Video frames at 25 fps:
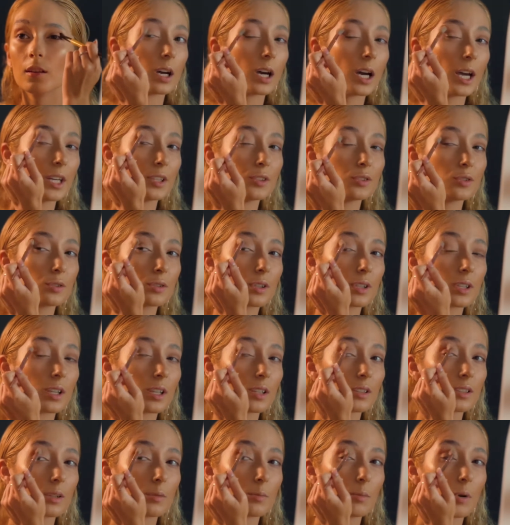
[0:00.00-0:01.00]
I took
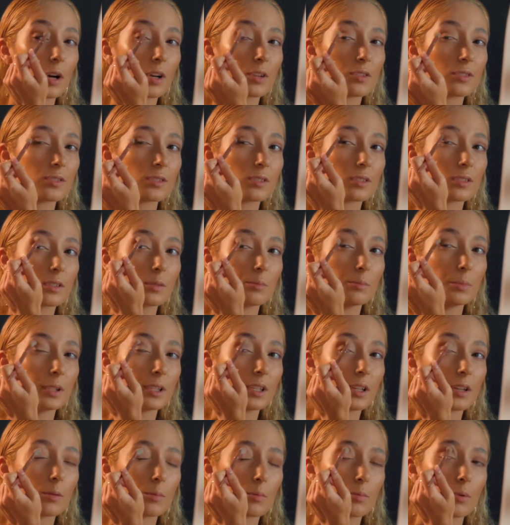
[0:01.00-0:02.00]
another brush, a
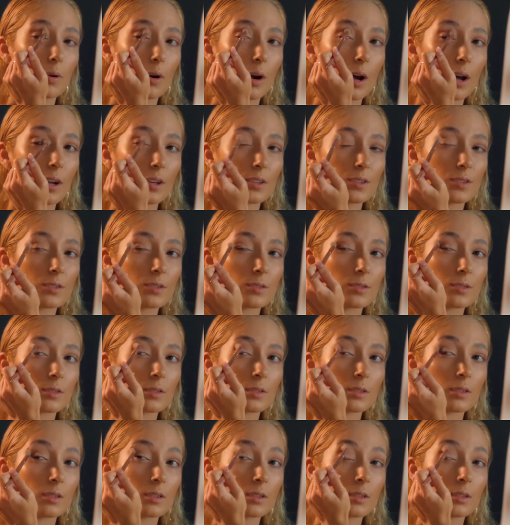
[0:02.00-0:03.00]
bigger brush,
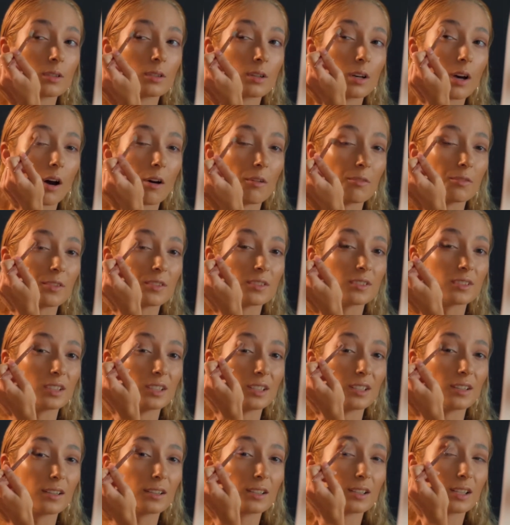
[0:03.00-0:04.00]
obviously
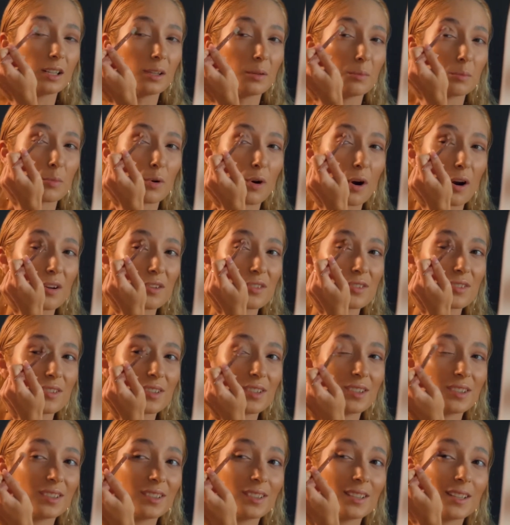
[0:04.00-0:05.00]
a clean brush,
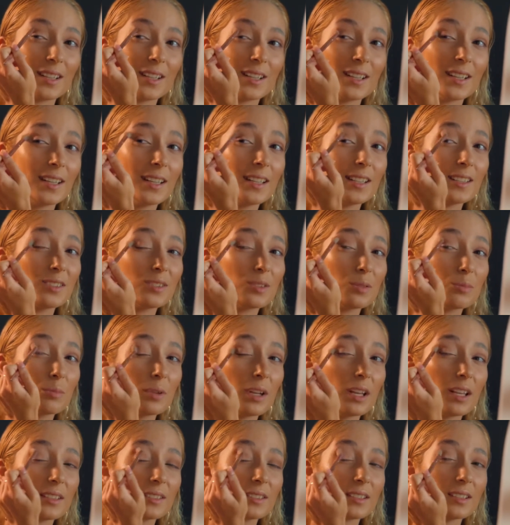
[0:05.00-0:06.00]
to
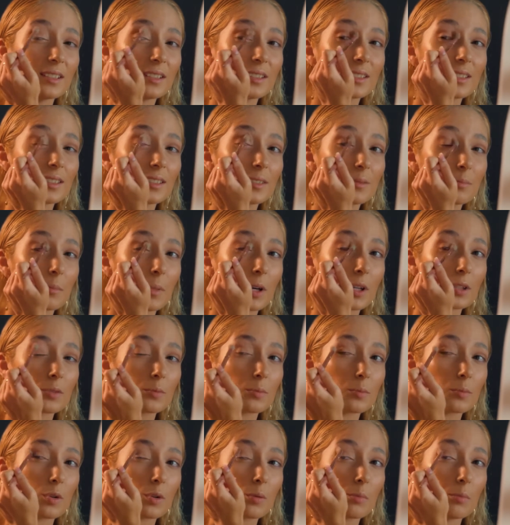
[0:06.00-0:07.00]
blend this much
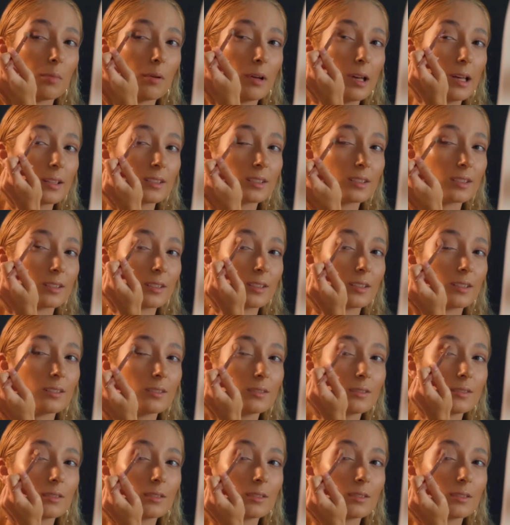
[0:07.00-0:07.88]
more better.